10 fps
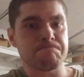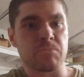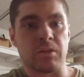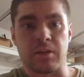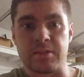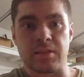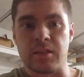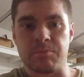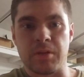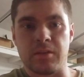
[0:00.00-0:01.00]
like I said,
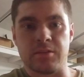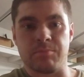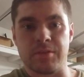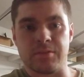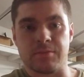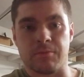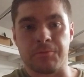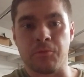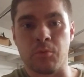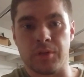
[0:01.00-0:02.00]
he's been in this business for
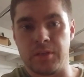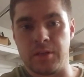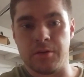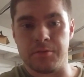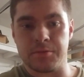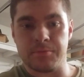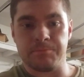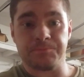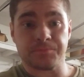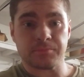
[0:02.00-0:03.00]
40 years.
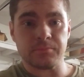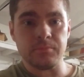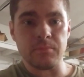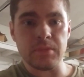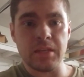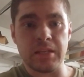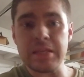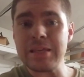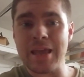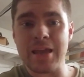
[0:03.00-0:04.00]
And
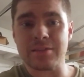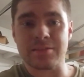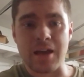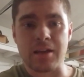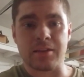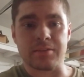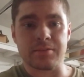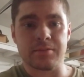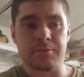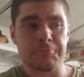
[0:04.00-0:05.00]
he has
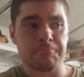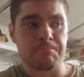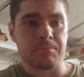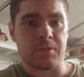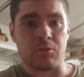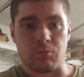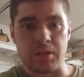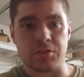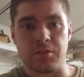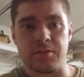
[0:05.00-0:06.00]
sockets and
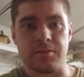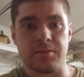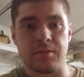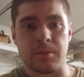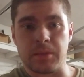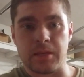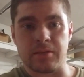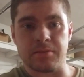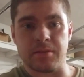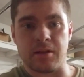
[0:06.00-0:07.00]
wrenches and
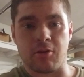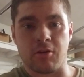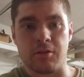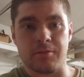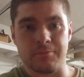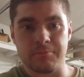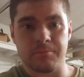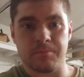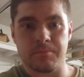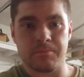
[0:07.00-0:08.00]
things that are
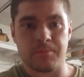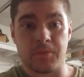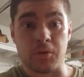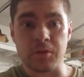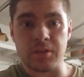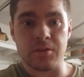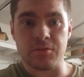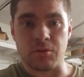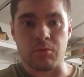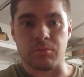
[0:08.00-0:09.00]
30 years
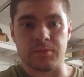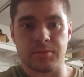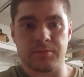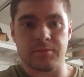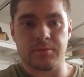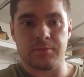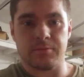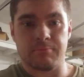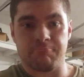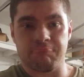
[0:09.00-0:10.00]
old.
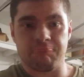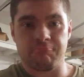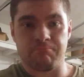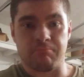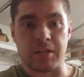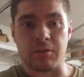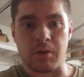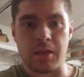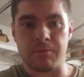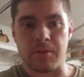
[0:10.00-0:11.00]
My
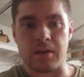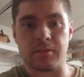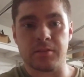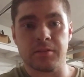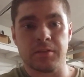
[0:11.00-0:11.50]
grandfather,